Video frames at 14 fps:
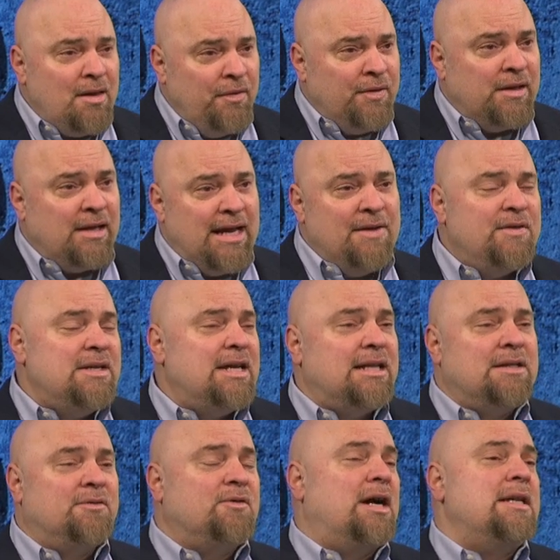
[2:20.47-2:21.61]
the life and death
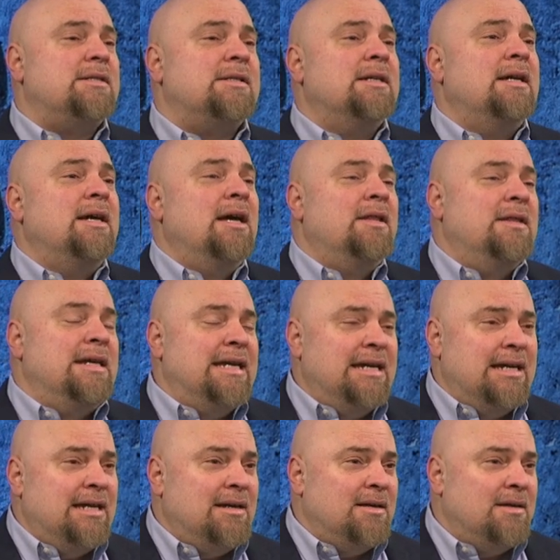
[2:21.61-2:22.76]
of Christ,
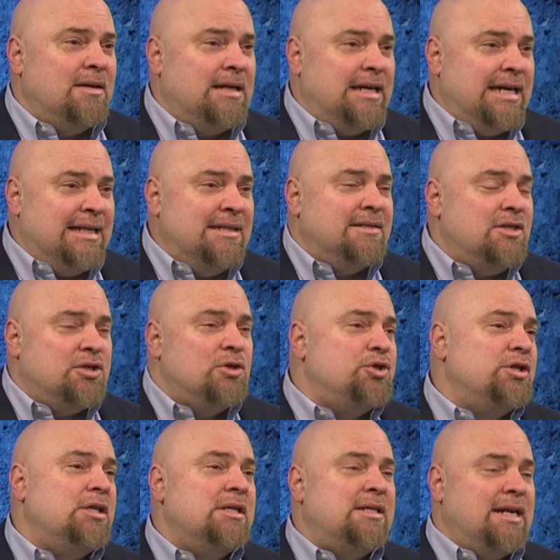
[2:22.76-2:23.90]
the, the
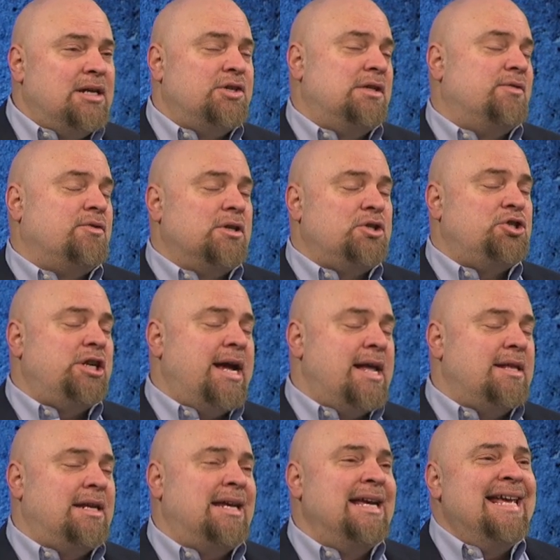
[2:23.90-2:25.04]
institutionalization of
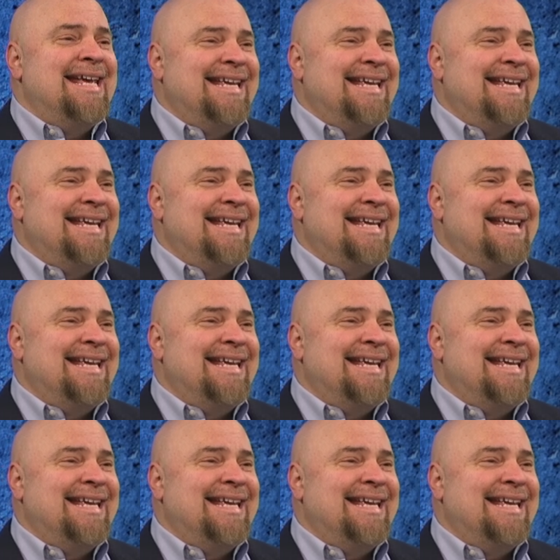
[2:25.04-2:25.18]
Christianity,